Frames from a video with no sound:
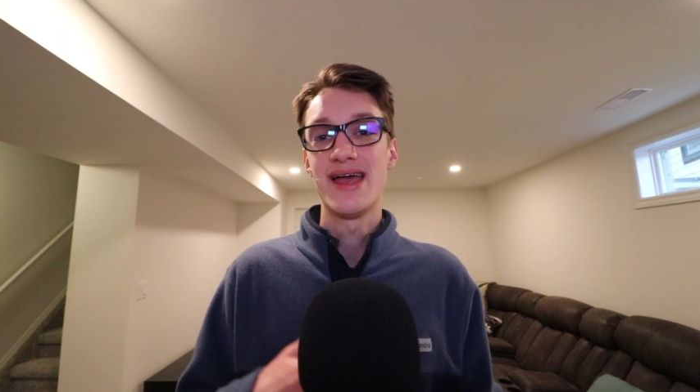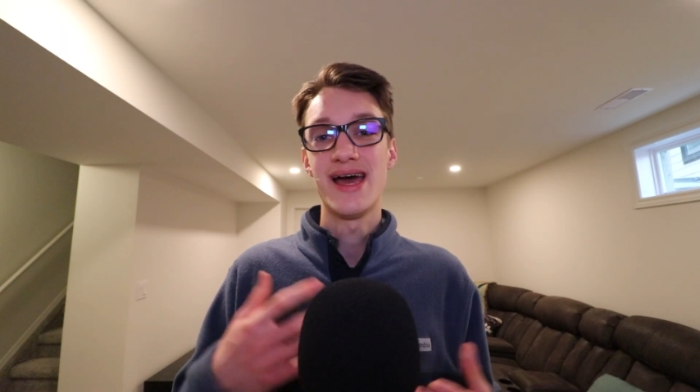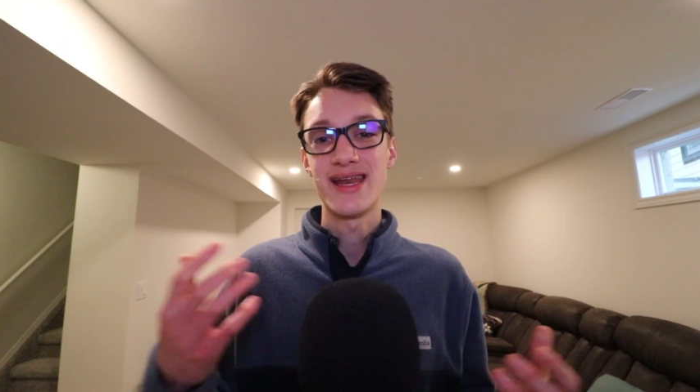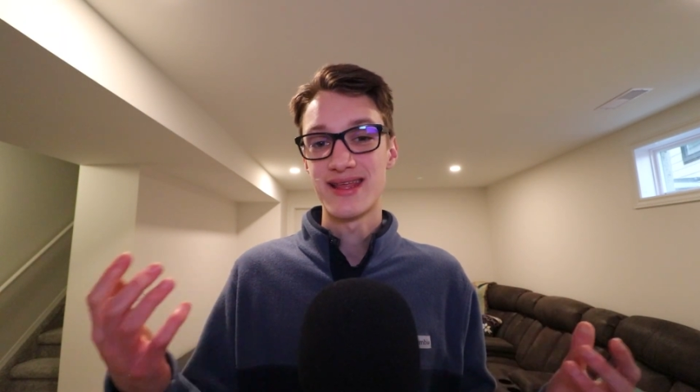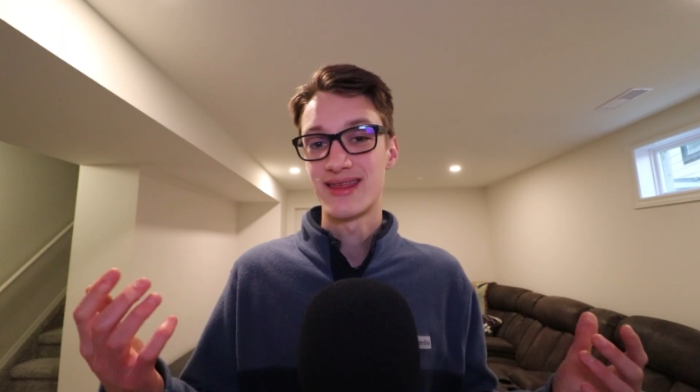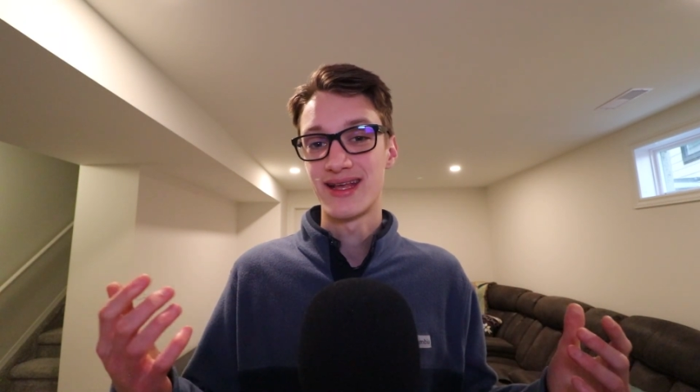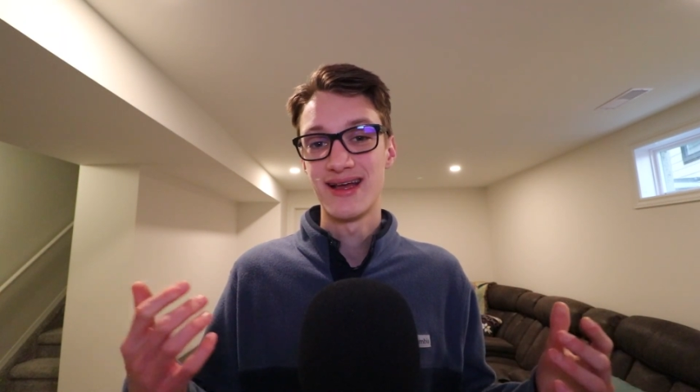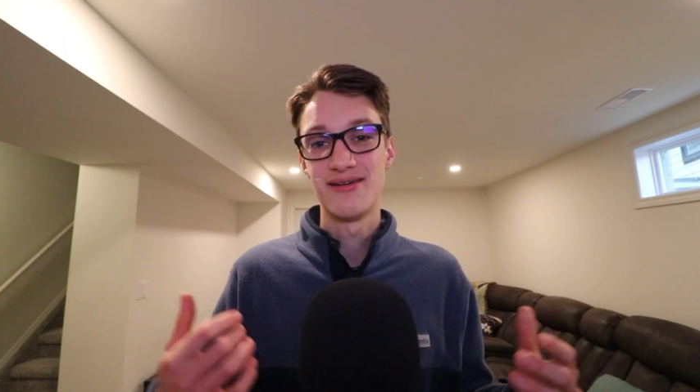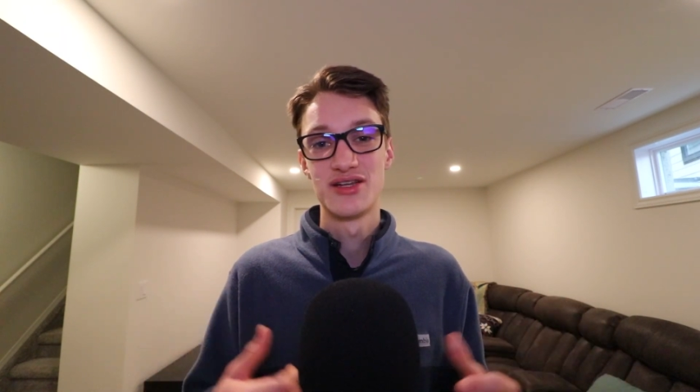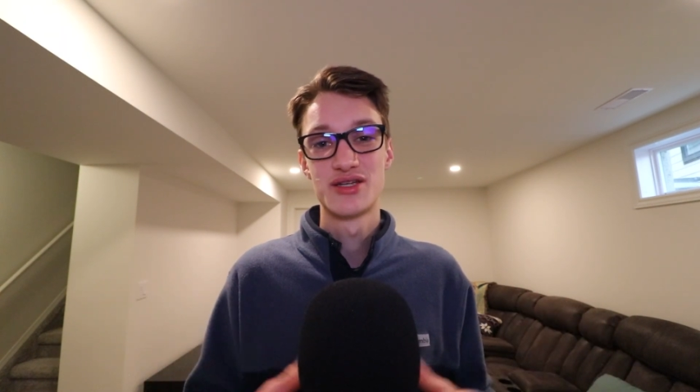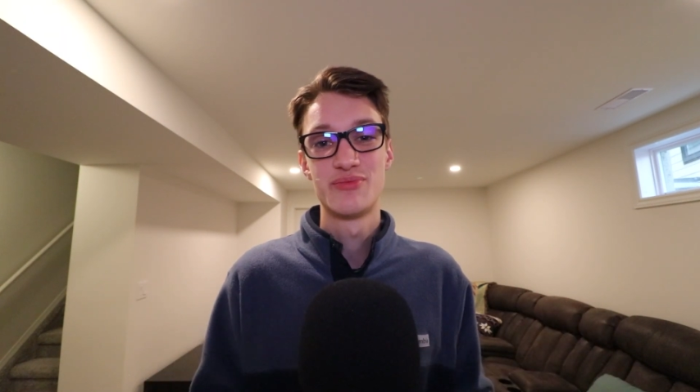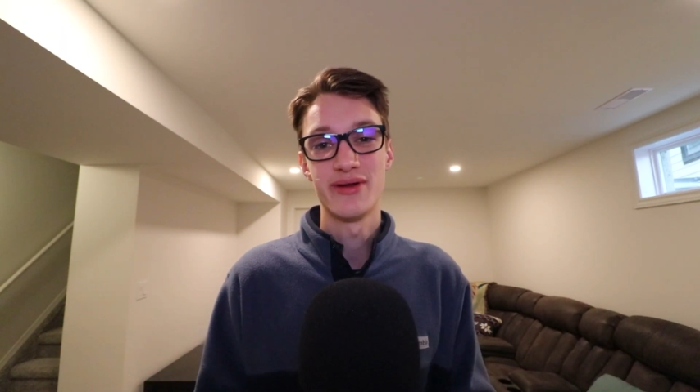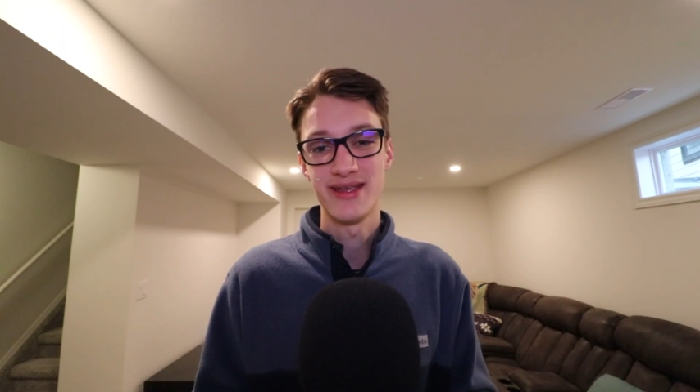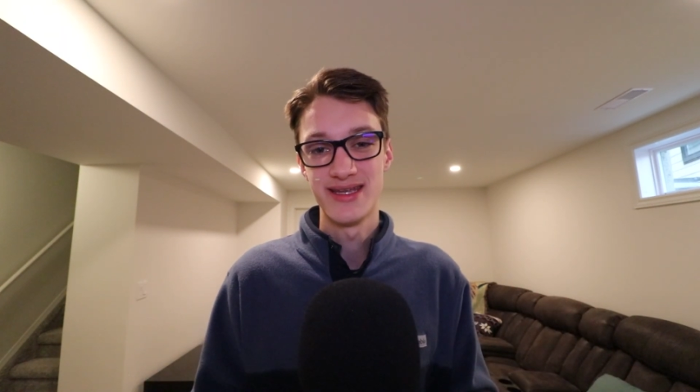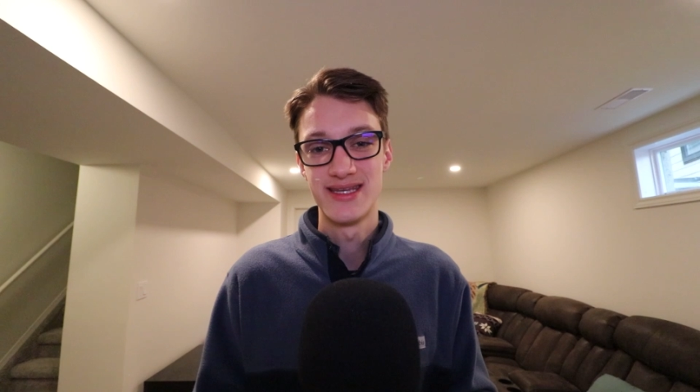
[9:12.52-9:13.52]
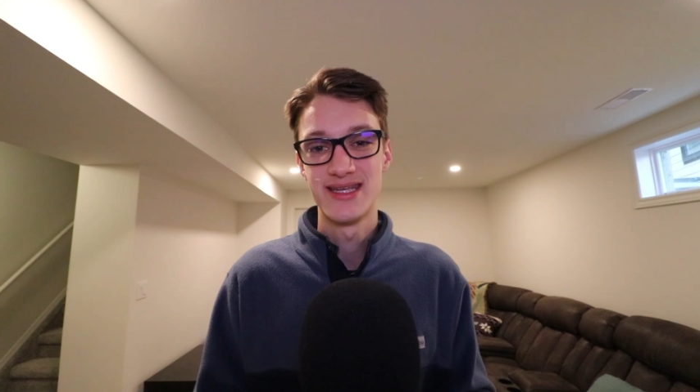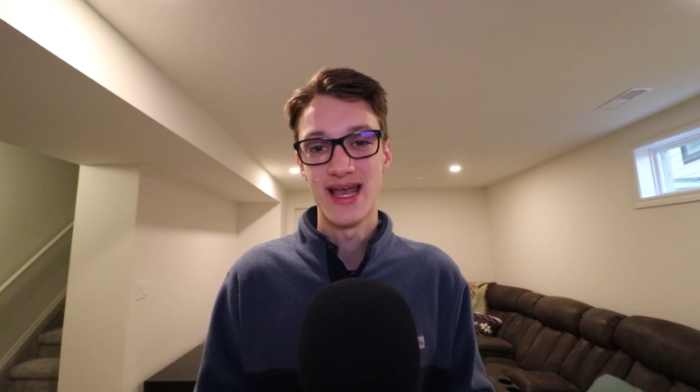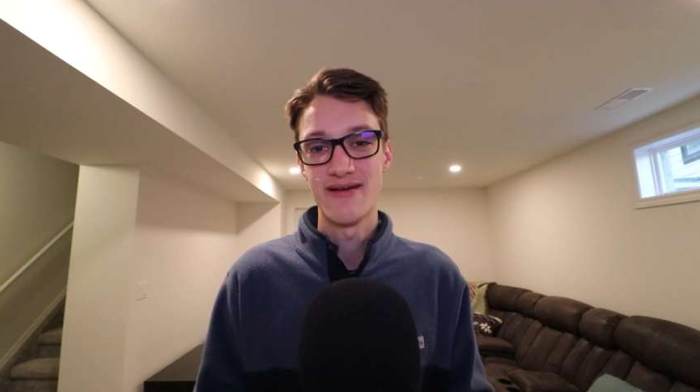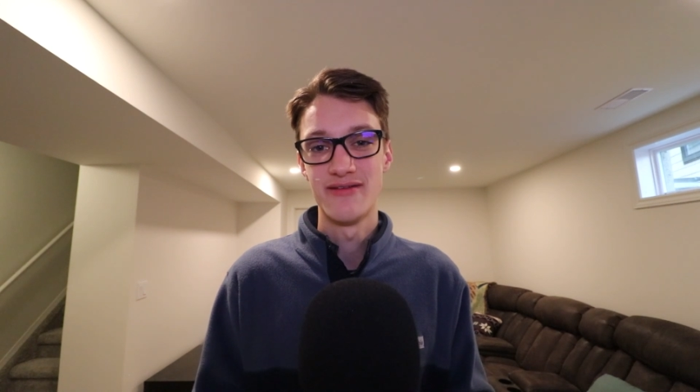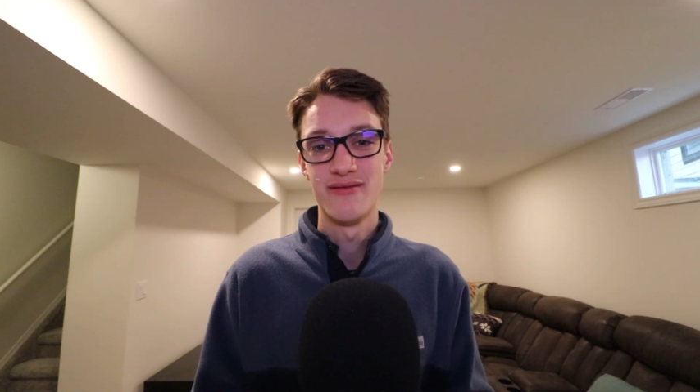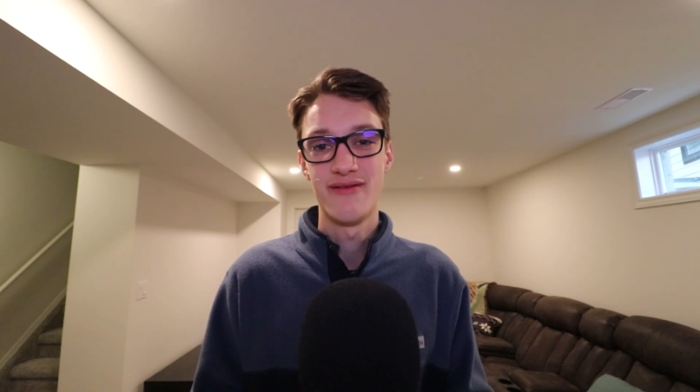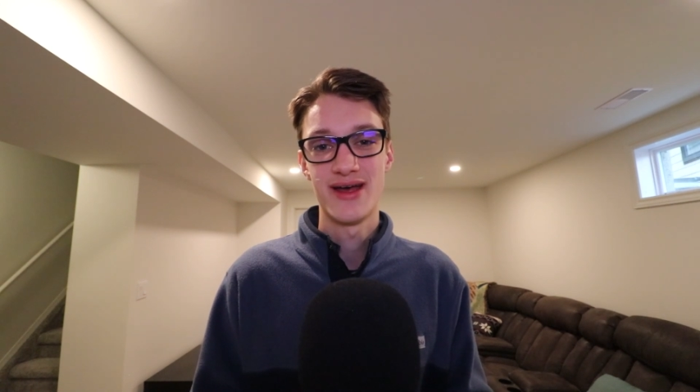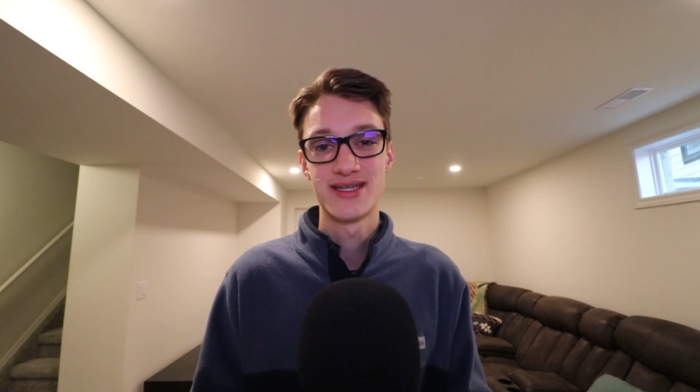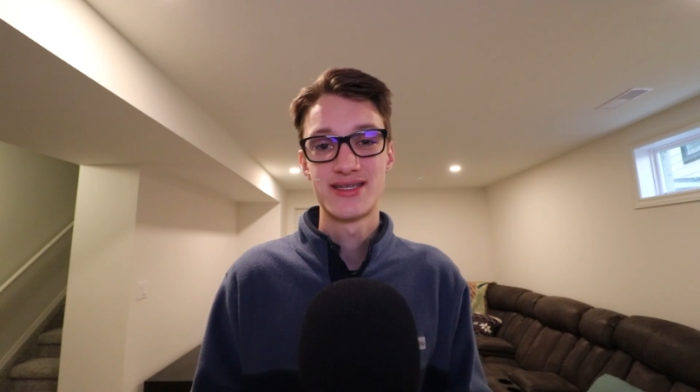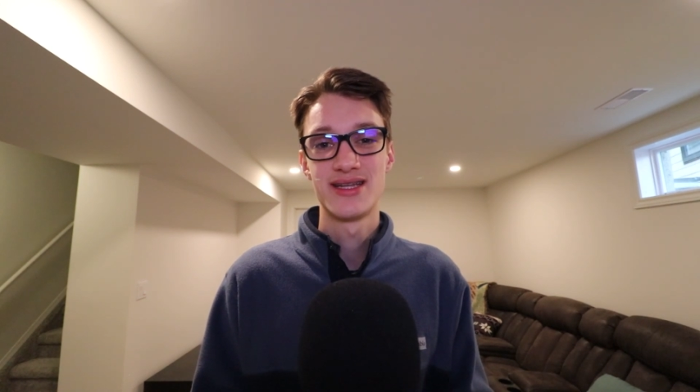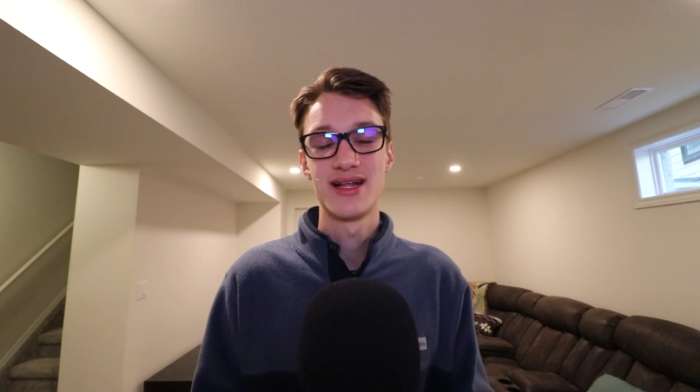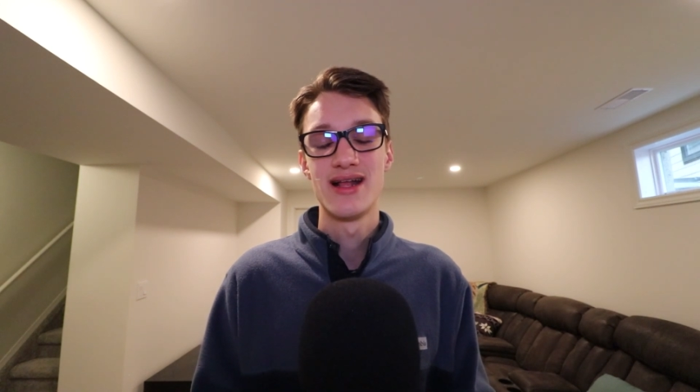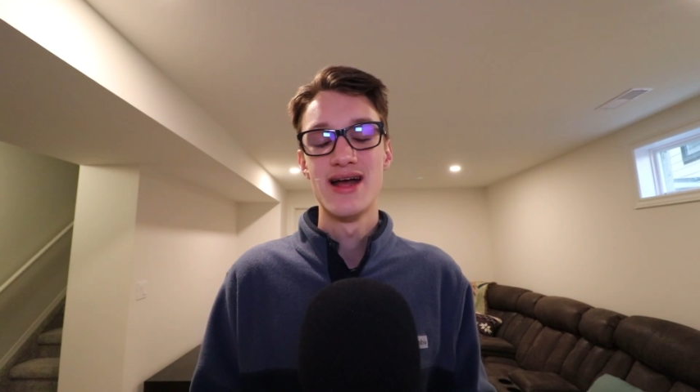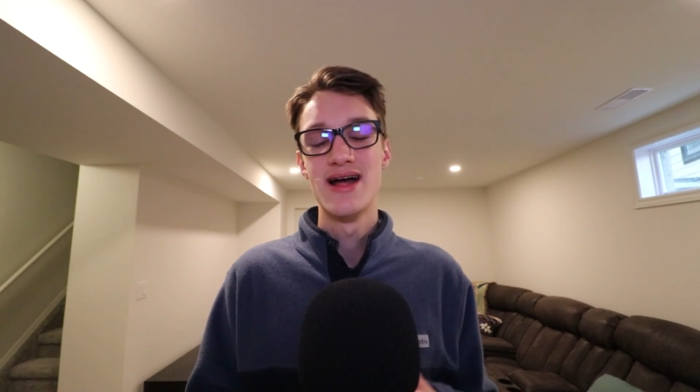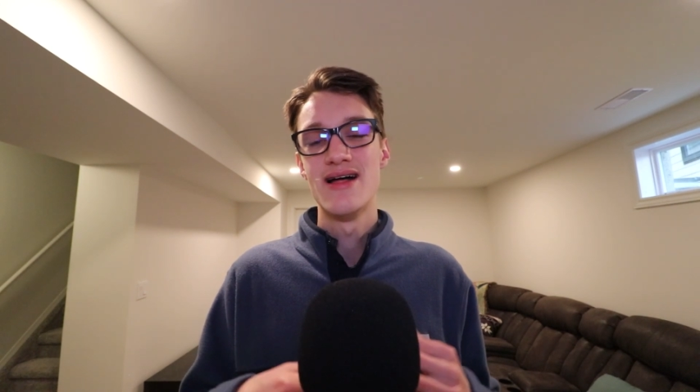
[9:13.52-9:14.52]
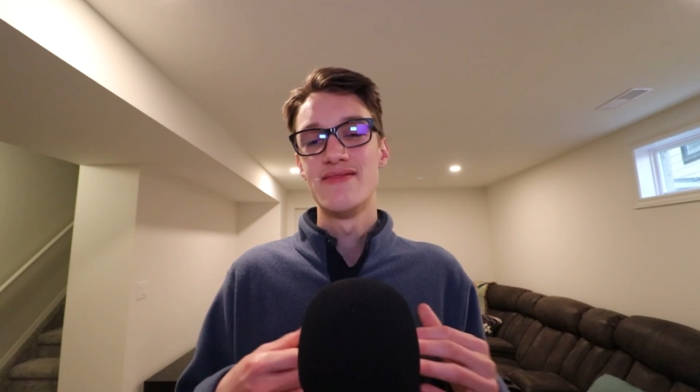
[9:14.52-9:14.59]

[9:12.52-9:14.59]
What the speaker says: anything else but ETF investing,